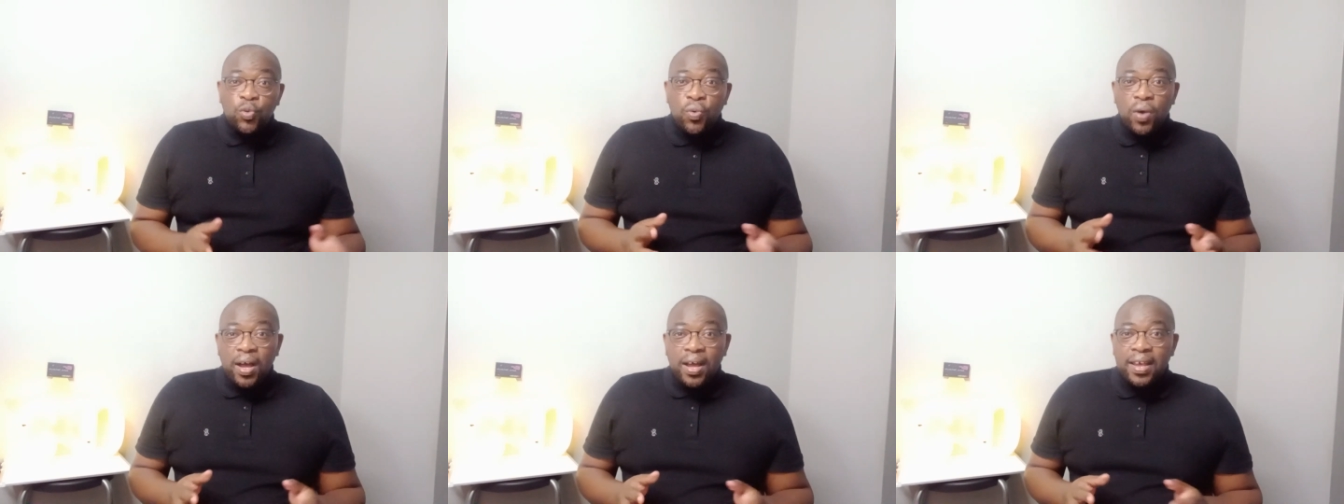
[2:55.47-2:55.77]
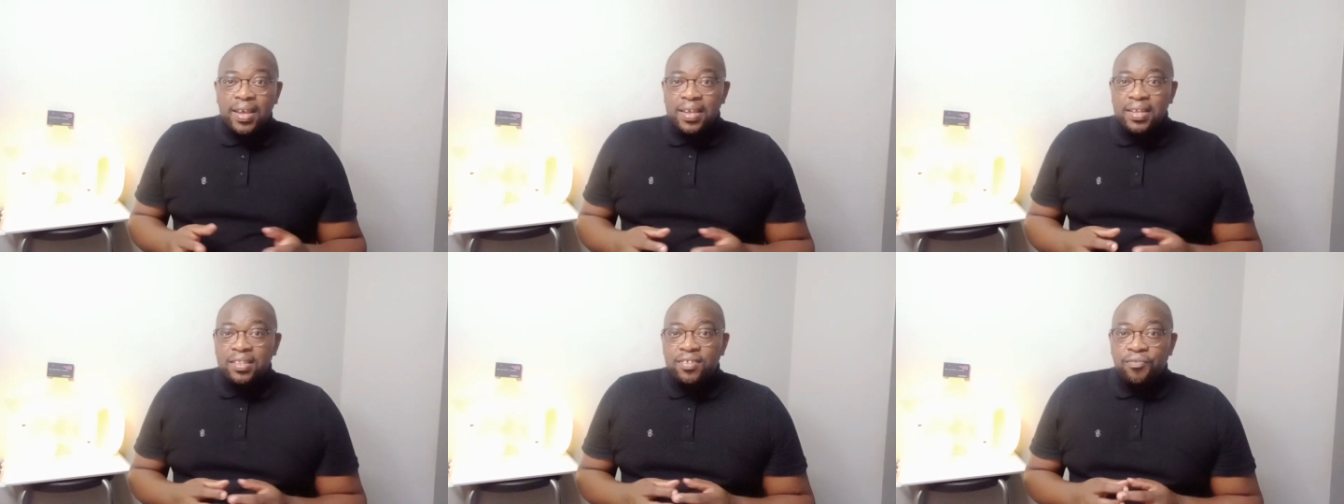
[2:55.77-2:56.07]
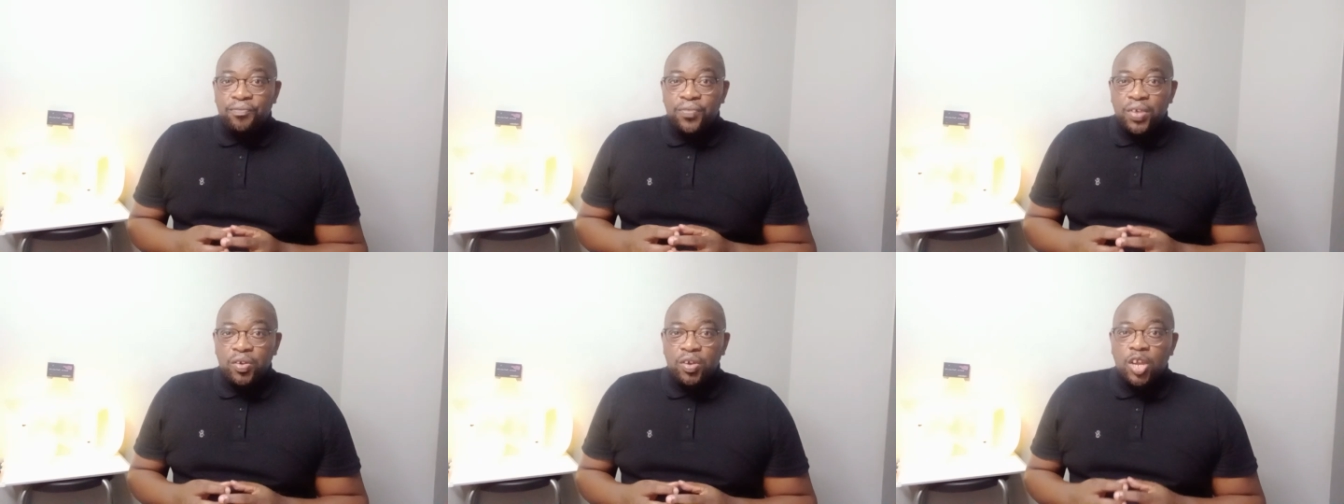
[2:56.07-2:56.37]
you are in
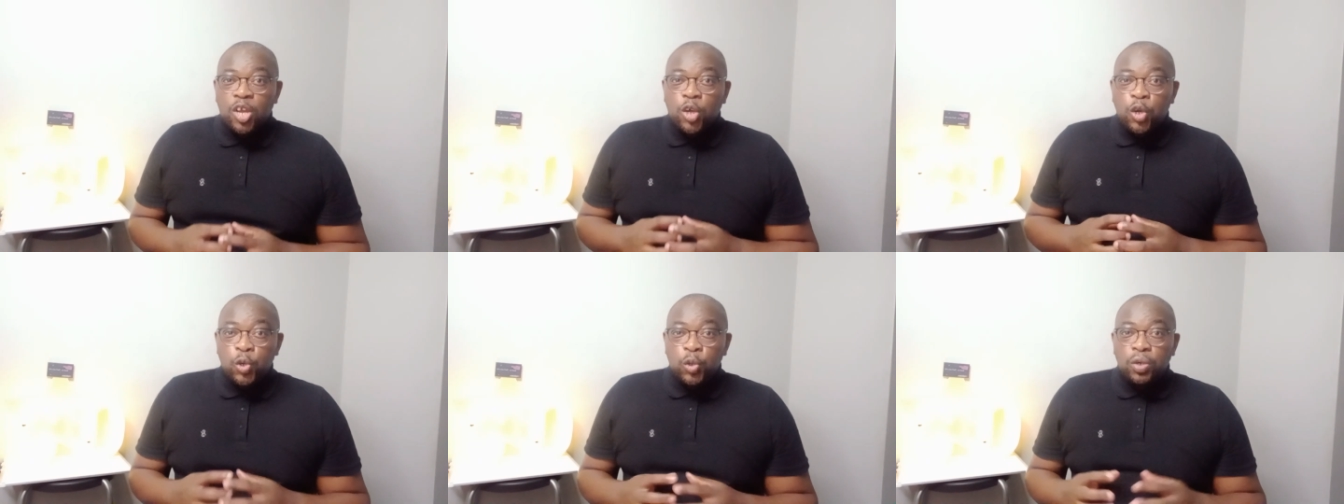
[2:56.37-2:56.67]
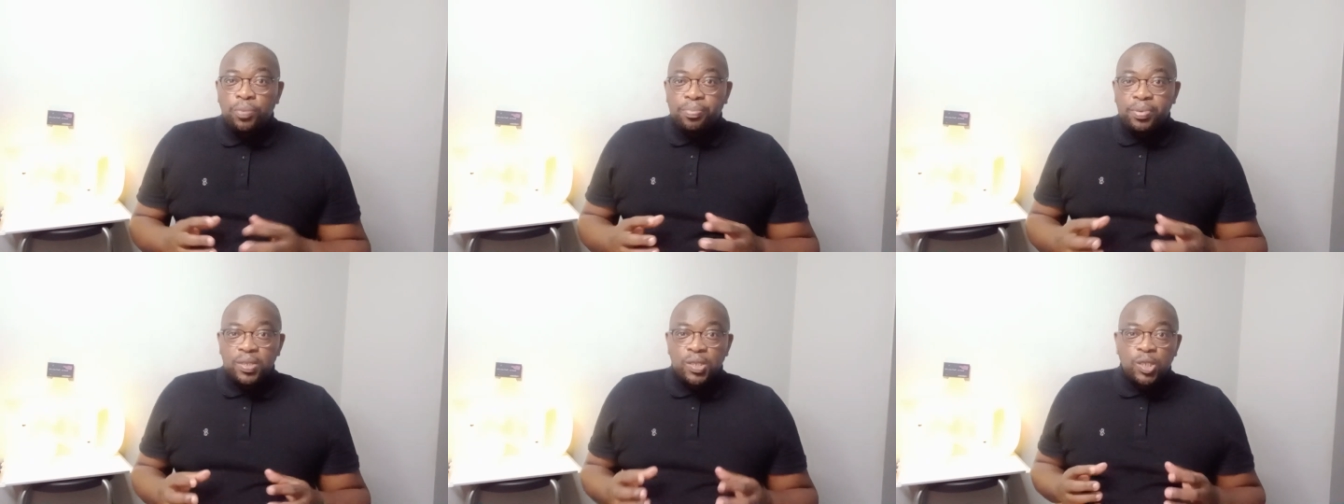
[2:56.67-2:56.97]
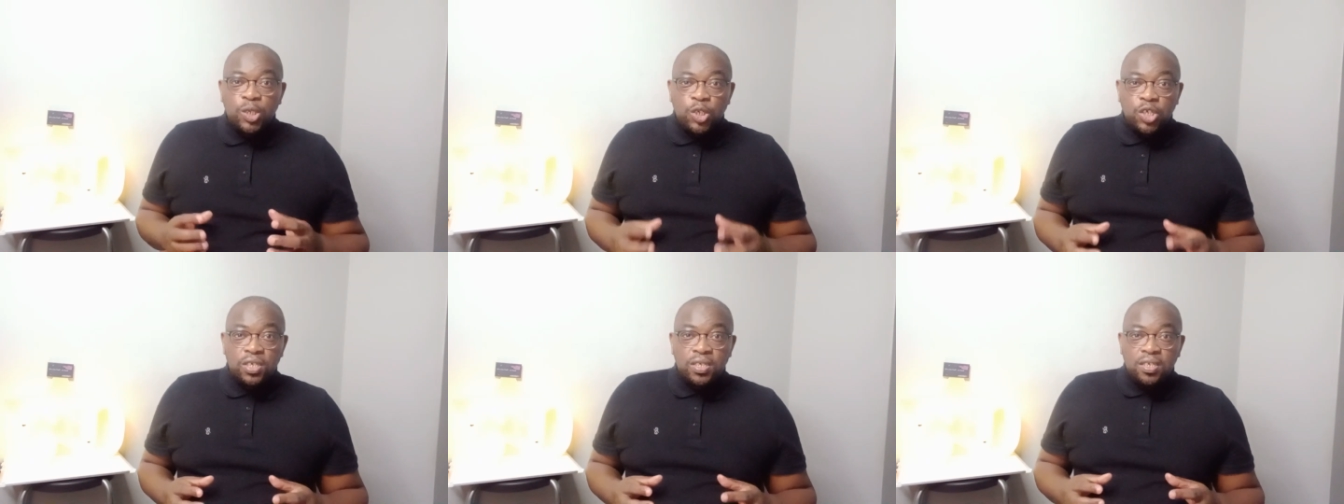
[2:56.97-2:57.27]
a very good
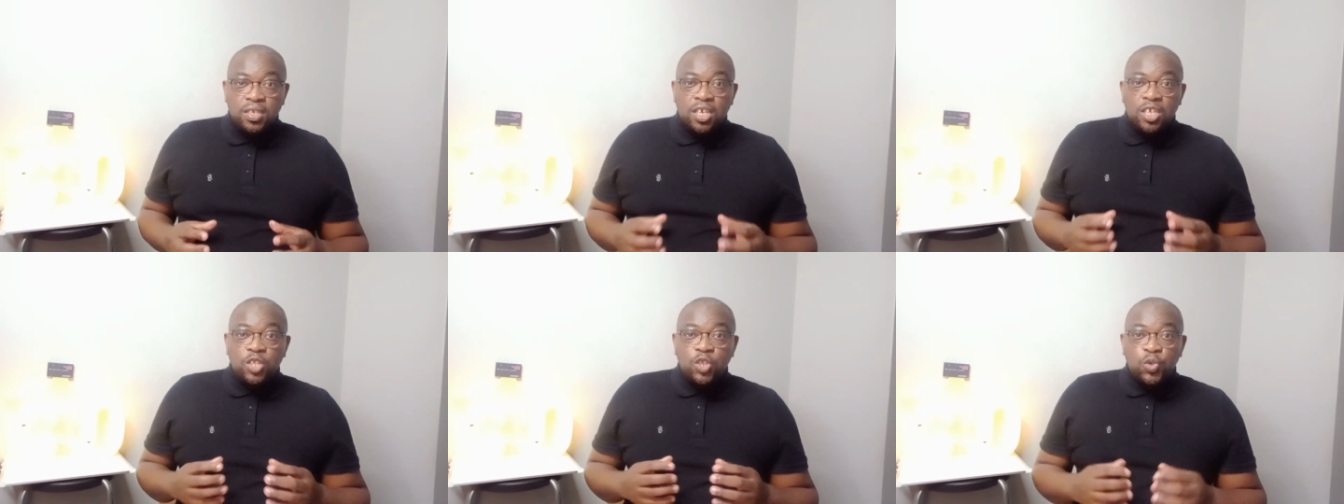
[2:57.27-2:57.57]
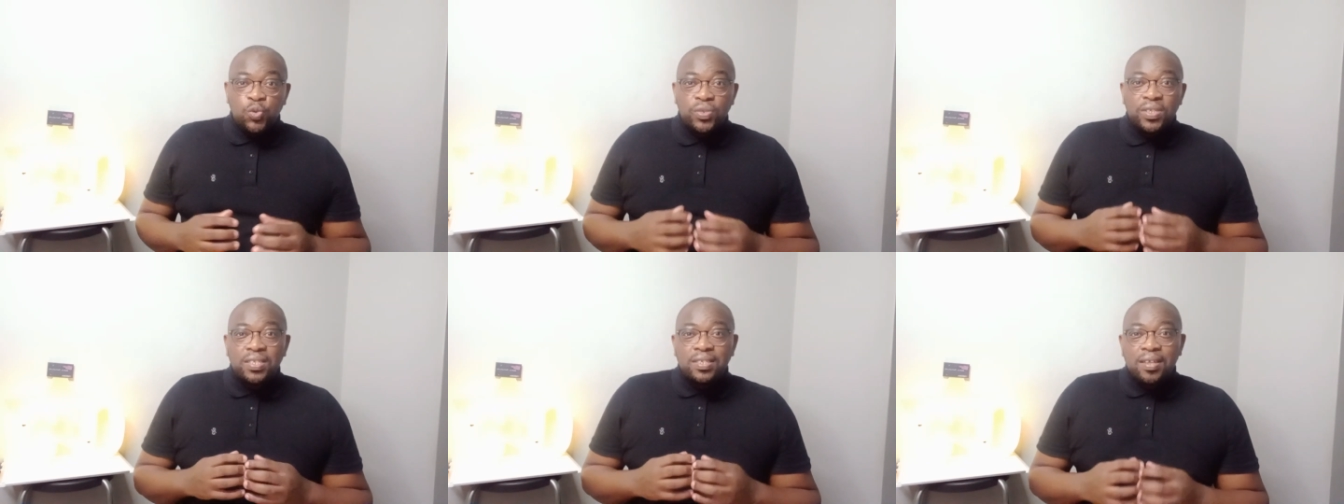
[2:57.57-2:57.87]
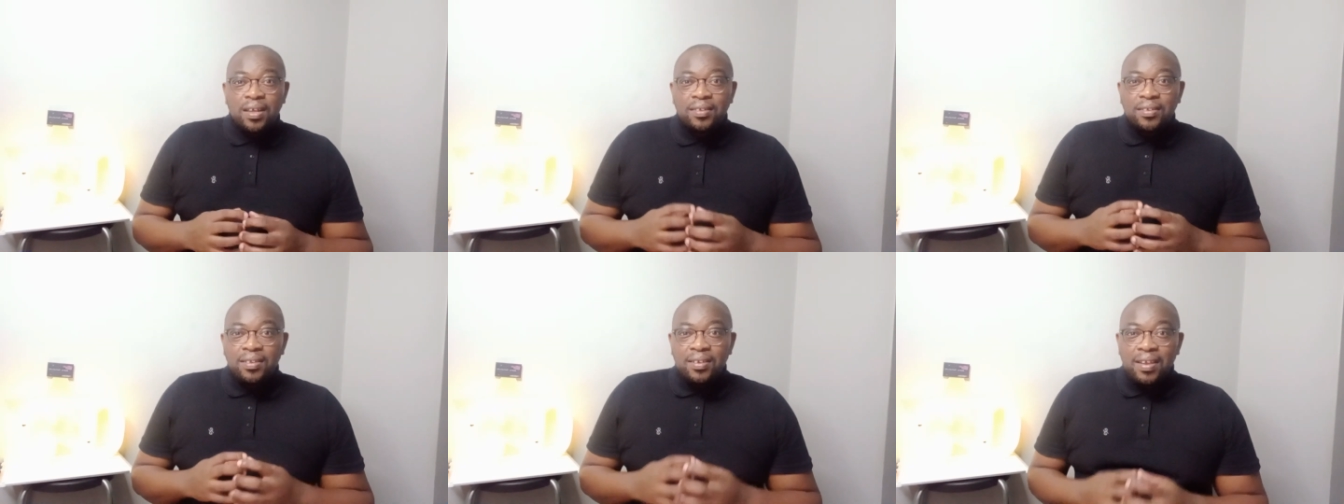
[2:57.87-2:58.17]
position to
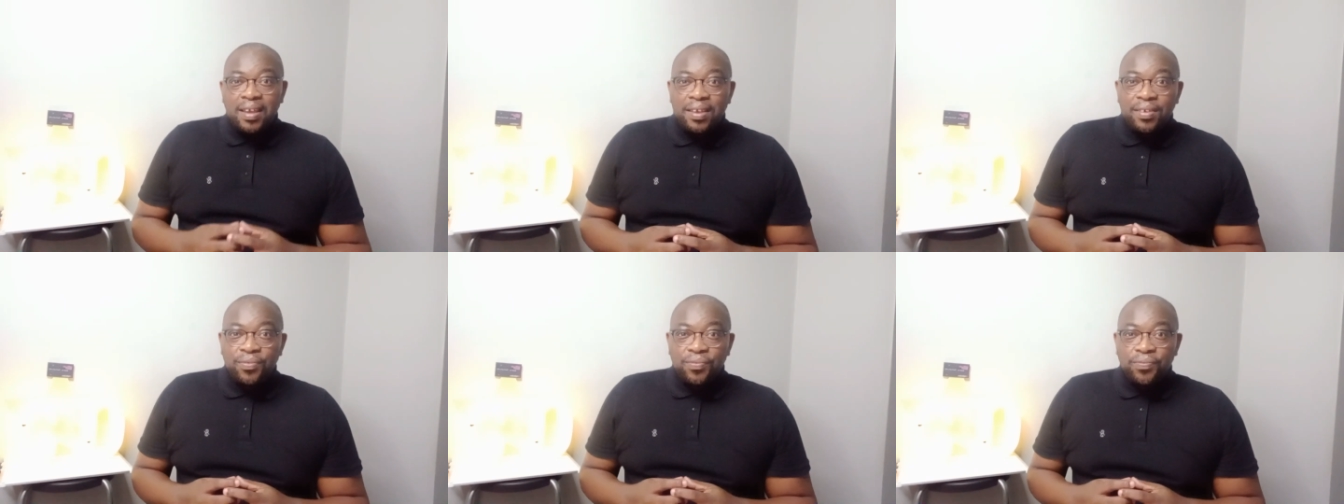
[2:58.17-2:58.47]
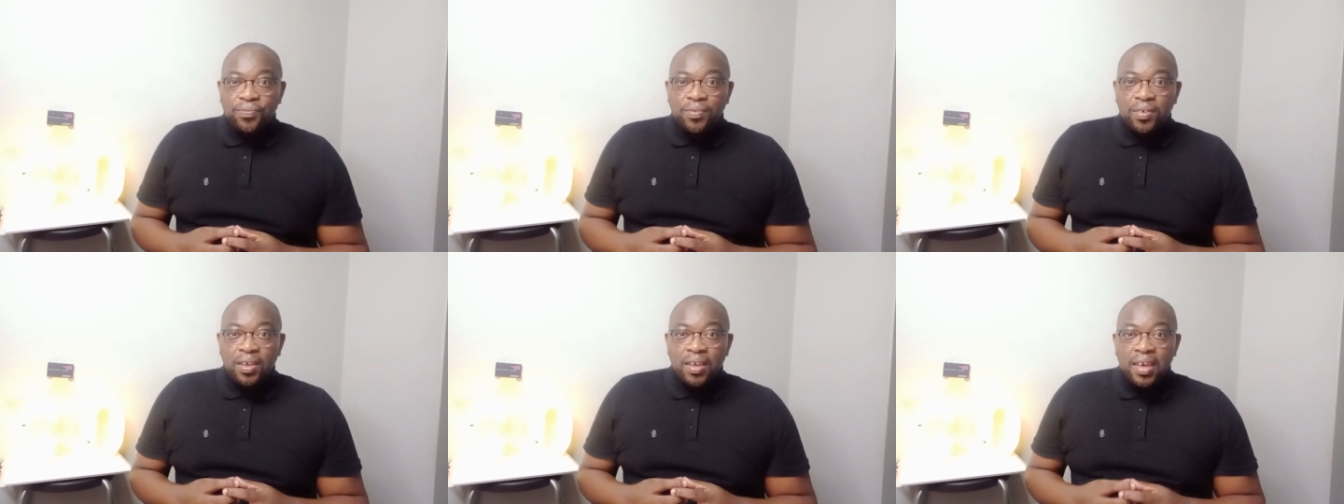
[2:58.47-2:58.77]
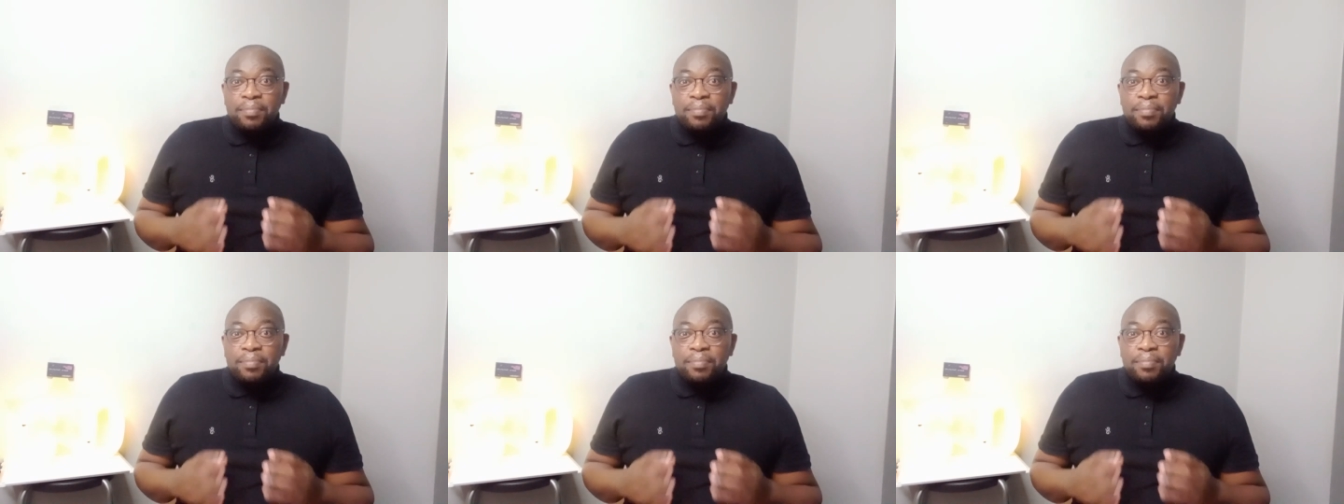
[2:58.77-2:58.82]
start life.